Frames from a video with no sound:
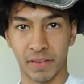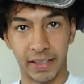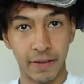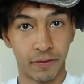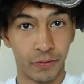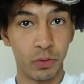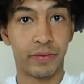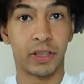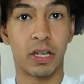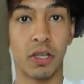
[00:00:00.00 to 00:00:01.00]
They have a few
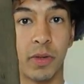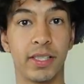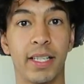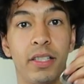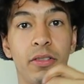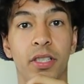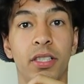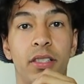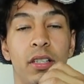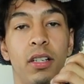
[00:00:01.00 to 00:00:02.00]
different colorways that do
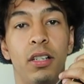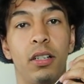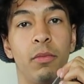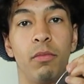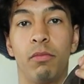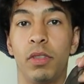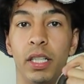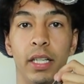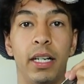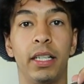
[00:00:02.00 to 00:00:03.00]
this. Um,
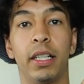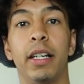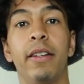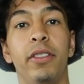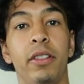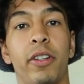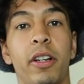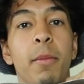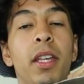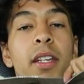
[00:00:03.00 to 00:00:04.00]
I heavily
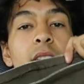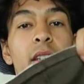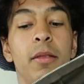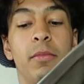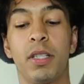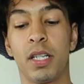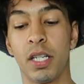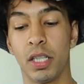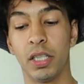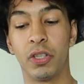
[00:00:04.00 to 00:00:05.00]
recommend getting them.
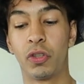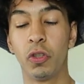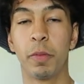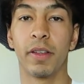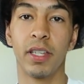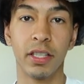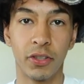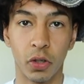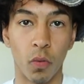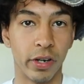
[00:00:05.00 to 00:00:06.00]
It's super thin,
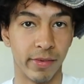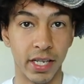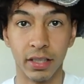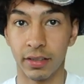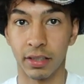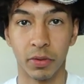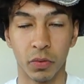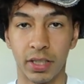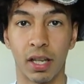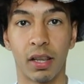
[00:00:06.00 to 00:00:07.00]
so you can wear them in the summer,
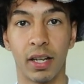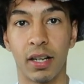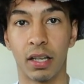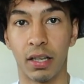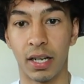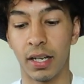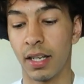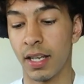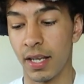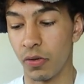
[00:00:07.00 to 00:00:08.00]
which I like a
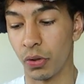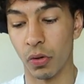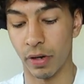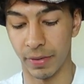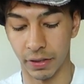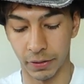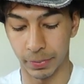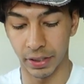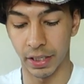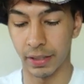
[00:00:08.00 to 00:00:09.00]
lot. Or you can wear them in the
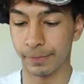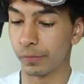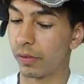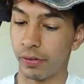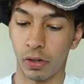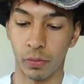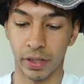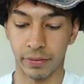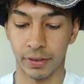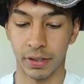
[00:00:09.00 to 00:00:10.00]
spring, fall,
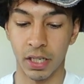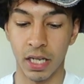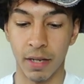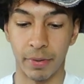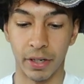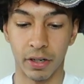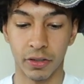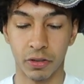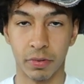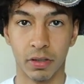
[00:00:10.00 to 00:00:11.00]
whatever. But they
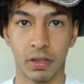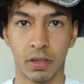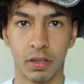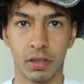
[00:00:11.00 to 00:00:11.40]
are super.